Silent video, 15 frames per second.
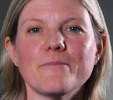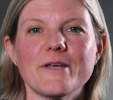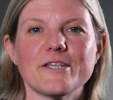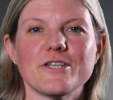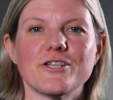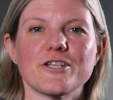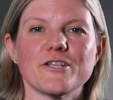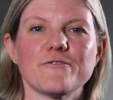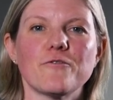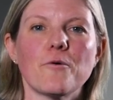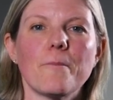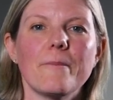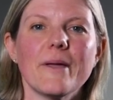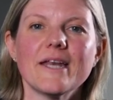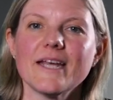messages for
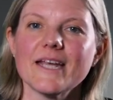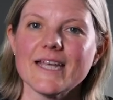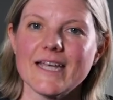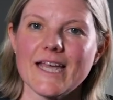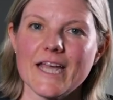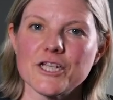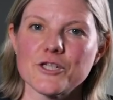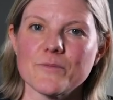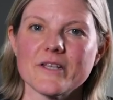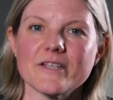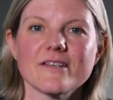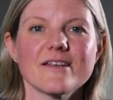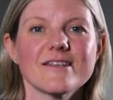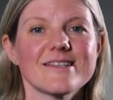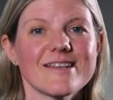better engagement,
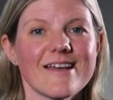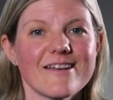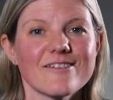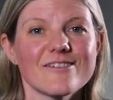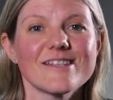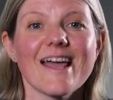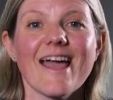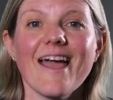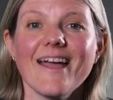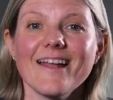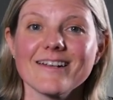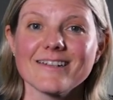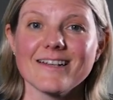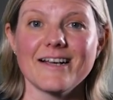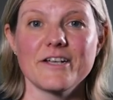sales,
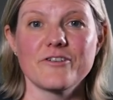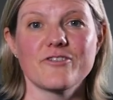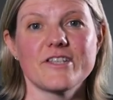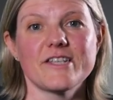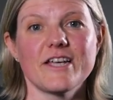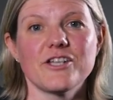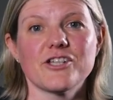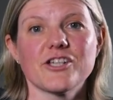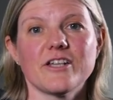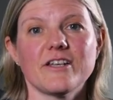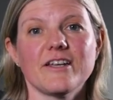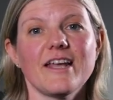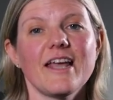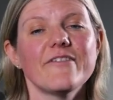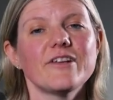and client retention,
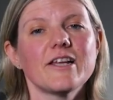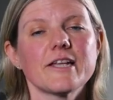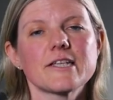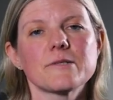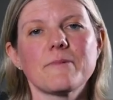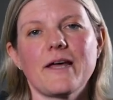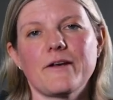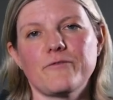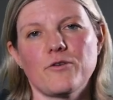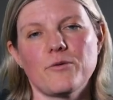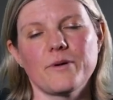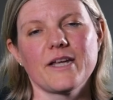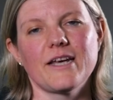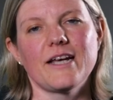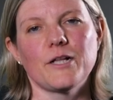Everlytic's platform
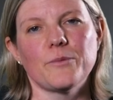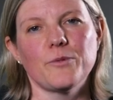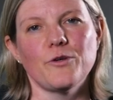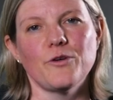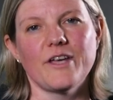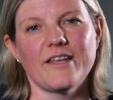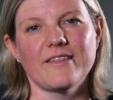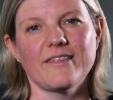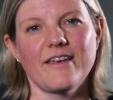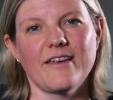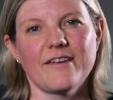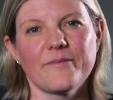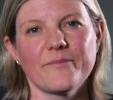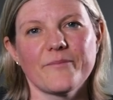can help you get there.